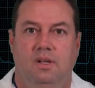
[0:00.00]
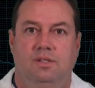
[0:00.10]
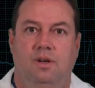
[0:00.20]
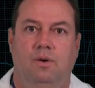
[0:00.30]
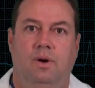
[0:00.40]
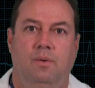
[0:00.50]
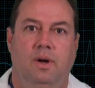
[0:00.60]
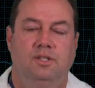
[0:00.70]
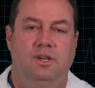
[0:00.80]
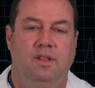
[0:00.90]
so I
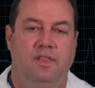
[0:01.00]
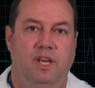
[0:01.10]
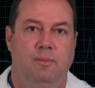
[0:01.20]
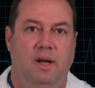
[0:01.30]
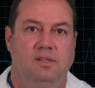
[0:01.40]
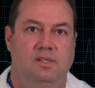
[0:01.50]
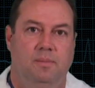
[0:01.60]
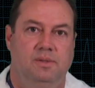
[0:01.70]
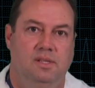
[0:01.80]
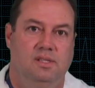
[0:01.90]
want you to think about
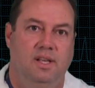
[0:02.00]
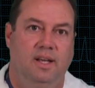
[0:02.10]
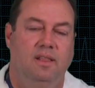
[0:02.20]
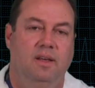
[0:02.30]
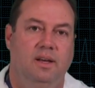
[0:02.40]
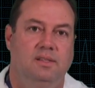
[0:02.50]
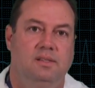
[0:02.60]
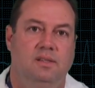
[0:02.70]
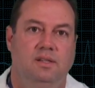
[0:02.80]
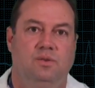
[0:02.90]
sepsis like
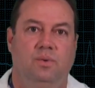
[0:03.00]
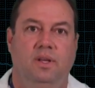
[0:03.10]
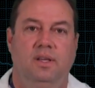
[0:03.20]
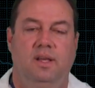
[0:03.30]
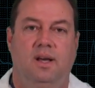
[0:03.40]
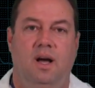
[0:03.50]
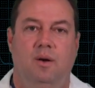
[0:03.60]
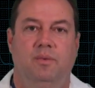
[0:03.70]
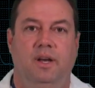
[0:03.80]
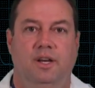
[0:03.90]
this. It's really the
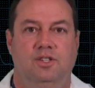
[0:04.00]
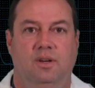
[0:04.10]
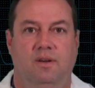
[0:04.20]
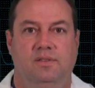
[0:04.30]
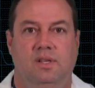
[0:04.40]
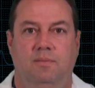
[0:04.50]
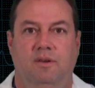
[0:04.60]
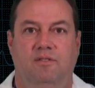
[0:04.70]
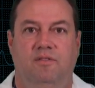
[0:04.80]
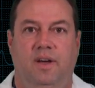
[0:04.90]
combination of some
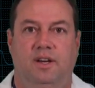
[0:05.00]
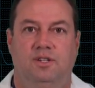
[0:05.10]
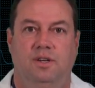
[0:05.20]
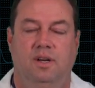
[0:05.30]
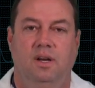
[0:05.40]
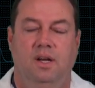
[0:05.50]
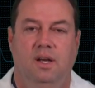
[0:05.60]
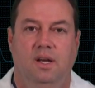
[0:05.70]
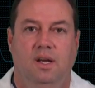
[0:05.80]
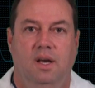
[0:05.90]
infection
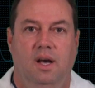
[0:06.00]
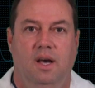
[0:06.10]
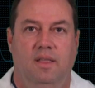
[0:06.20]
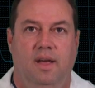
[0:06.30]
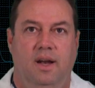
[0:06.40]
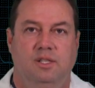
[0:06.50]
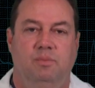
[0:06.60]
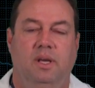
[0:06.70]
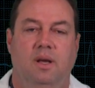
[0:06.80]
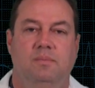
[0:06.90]
uh, that has
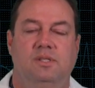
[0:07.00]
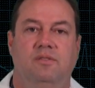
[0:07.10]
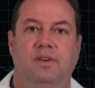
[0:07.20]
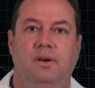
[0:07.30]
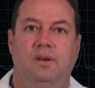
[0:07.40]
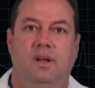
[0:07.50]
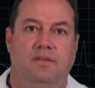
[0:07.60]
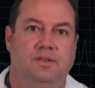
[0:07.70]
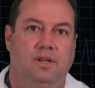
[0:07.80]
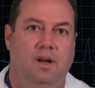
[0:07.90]
become severe
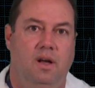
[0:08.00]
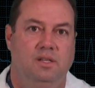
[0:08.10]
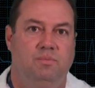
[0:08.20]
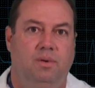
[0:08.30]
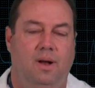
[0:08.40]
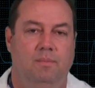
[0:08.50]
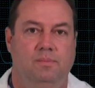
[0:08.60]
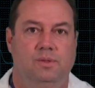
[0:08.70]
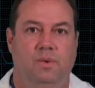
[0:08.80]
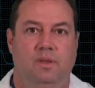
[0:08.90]
enough to cause
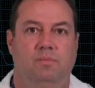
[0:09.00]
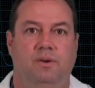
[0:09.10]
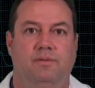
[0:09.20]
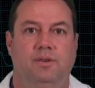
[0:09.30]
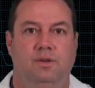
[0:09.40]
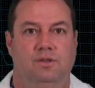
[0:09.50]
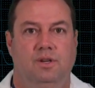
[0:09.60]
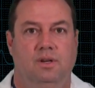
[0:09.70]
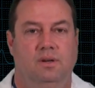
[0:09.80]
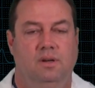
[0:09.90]
problems with perfusion.